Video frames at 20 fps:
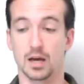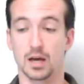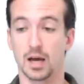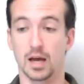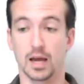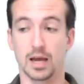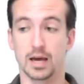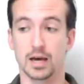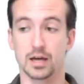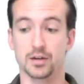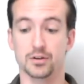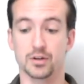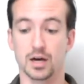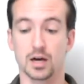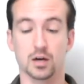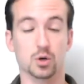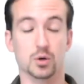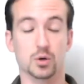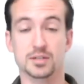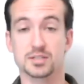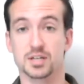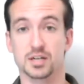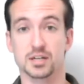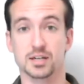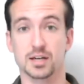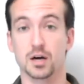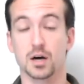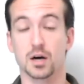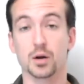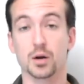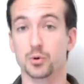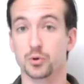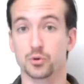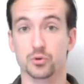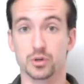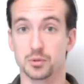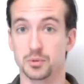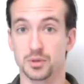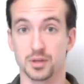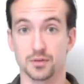And I'll go ahead and tell you now, I don't
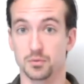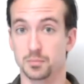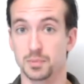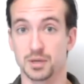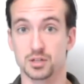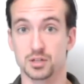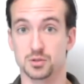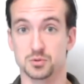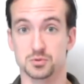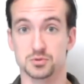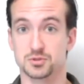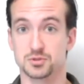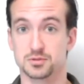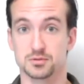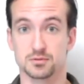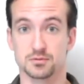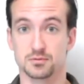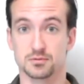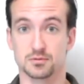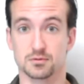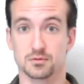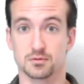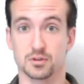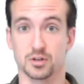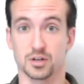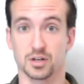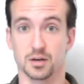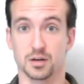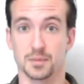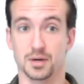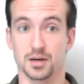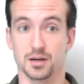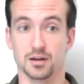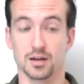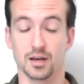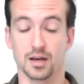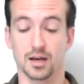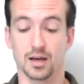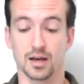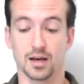agree with everybody who's going to come on.
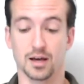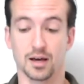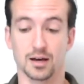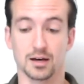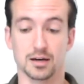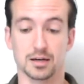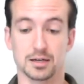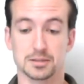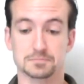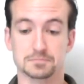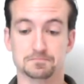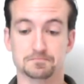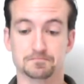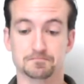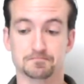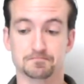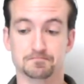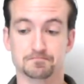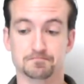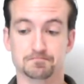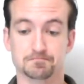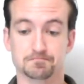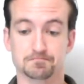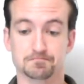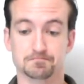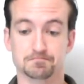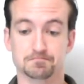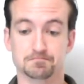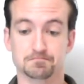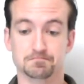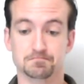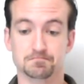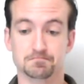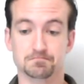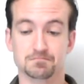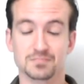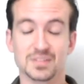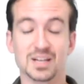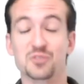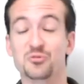Um,
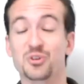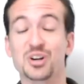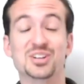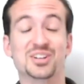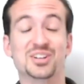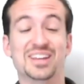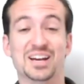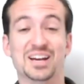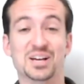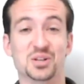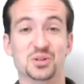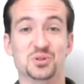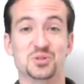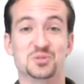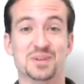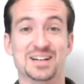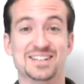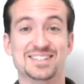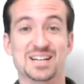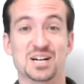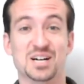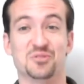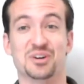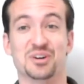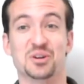and frankly, that includes myself.